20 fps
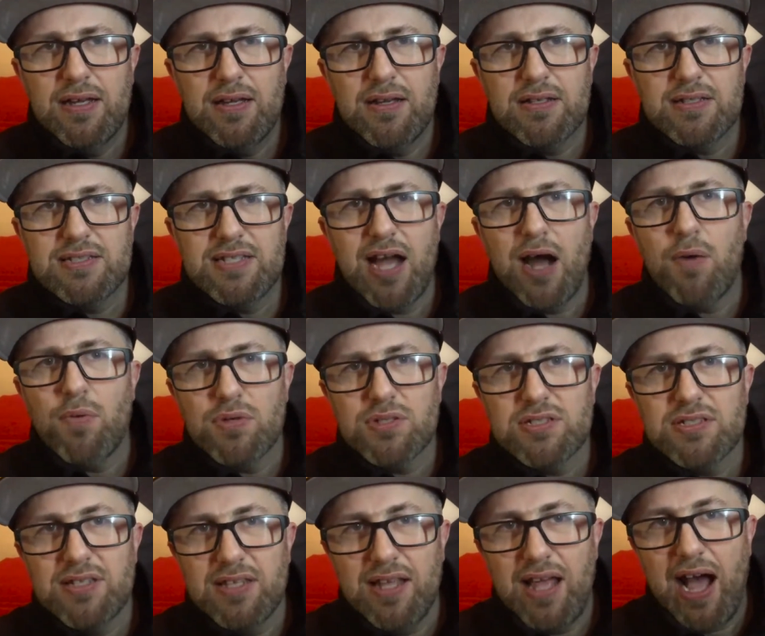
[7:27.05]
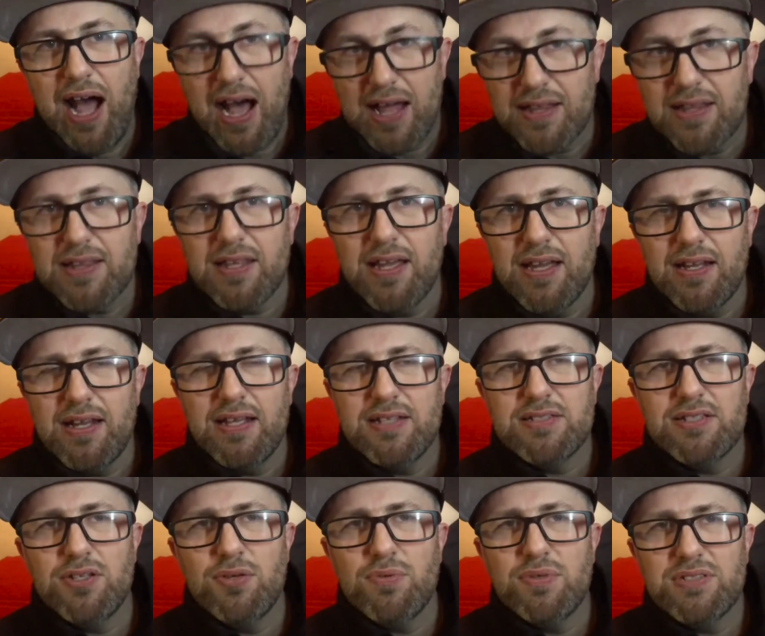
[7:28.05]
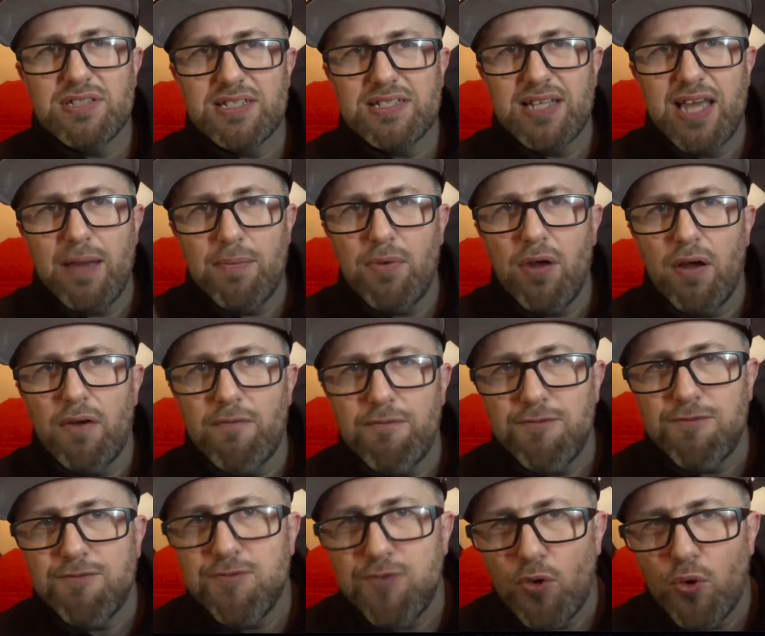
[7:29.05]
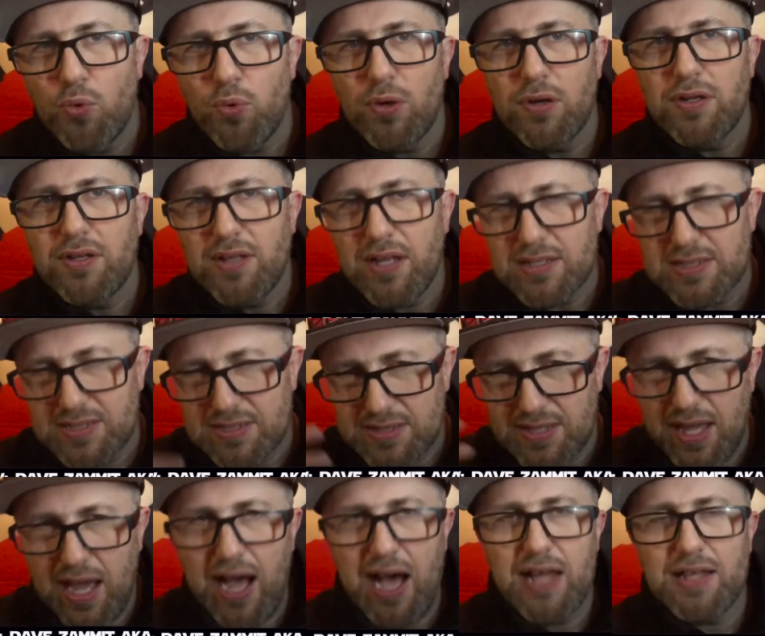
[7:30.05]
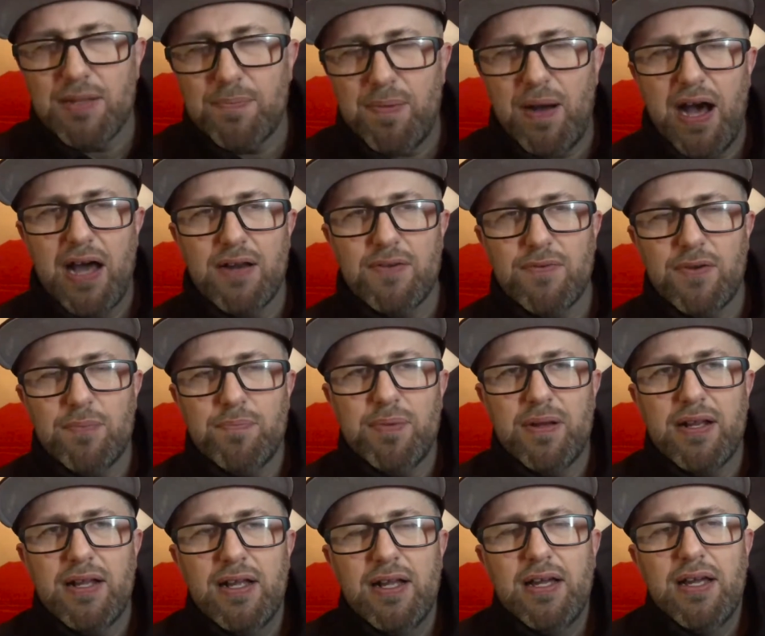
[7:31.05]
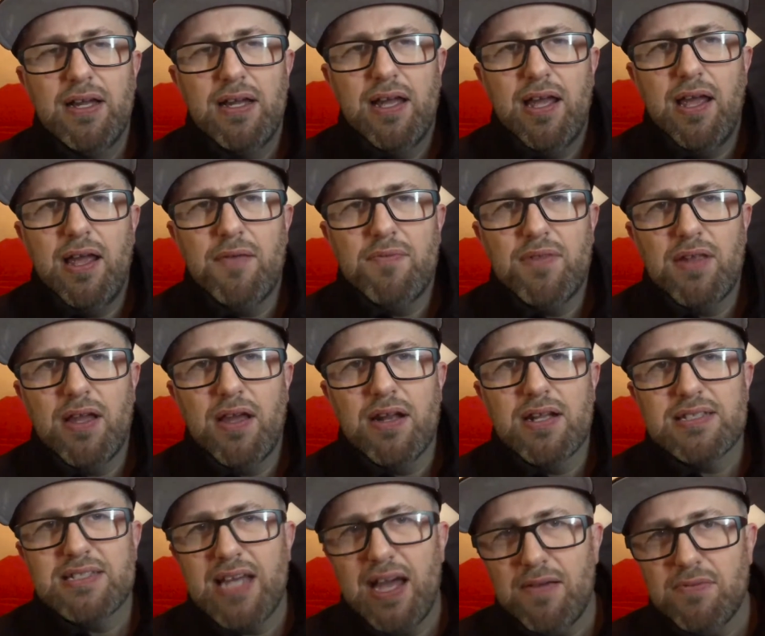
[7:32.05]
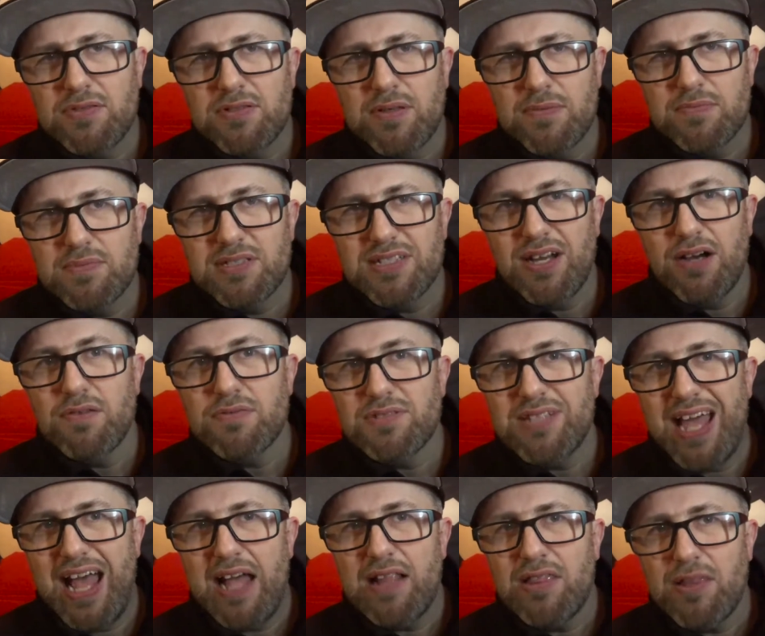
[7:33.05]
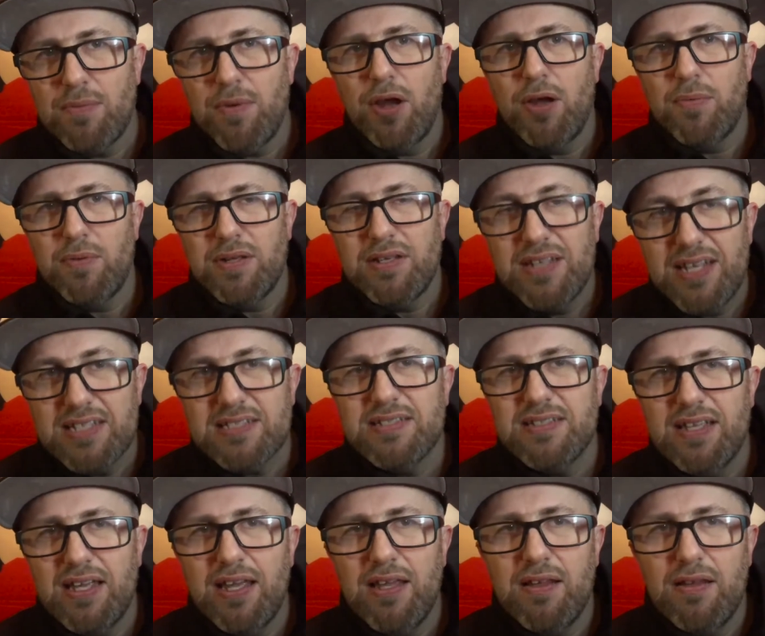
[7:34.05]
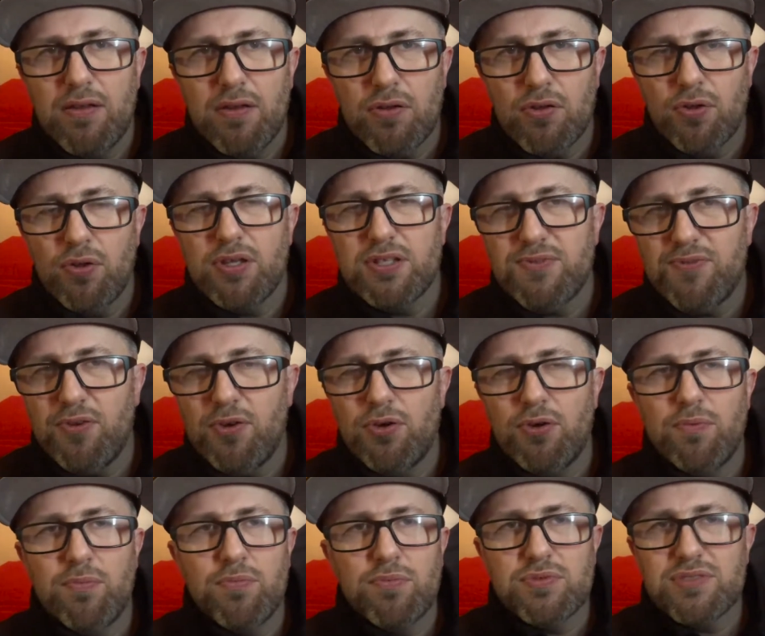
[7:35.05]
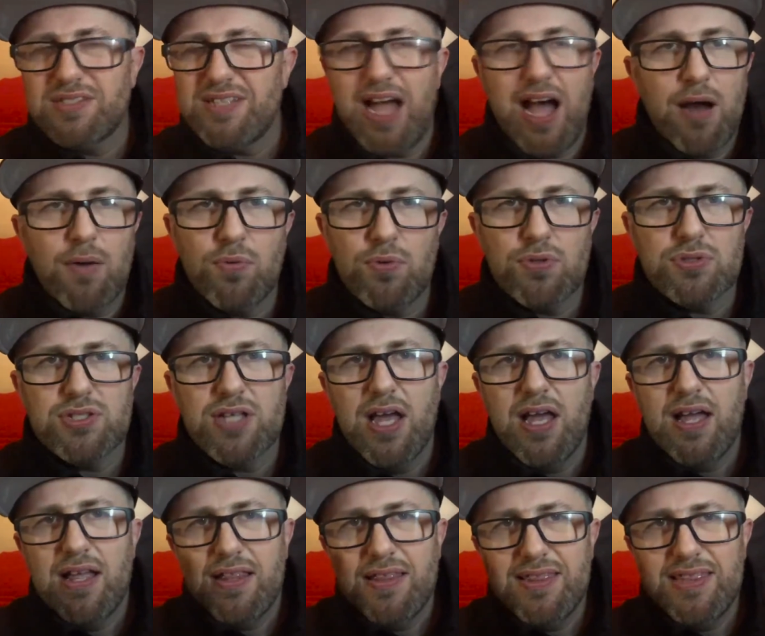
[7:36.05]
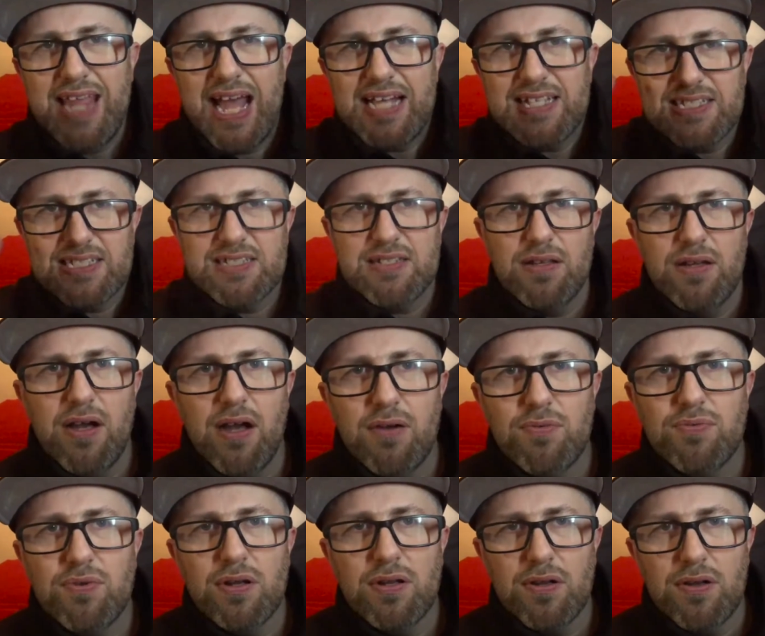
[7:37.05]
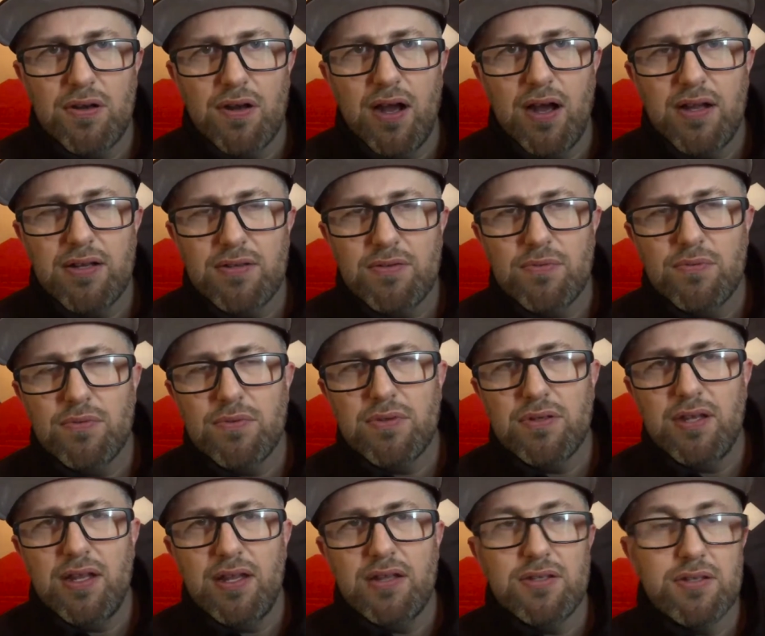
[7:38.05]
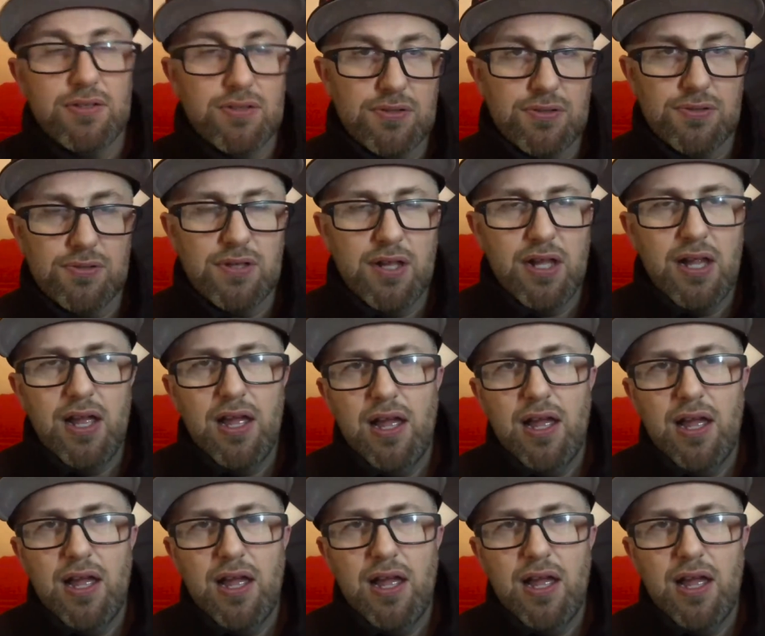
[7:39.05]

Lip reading: Star Wars, the other thing it needs to do is just keep going forward. That's the other part of it. But if they're going to save themselves at the moment, Disney, Lucasfilm, Star Wars, that's a really good idea to do.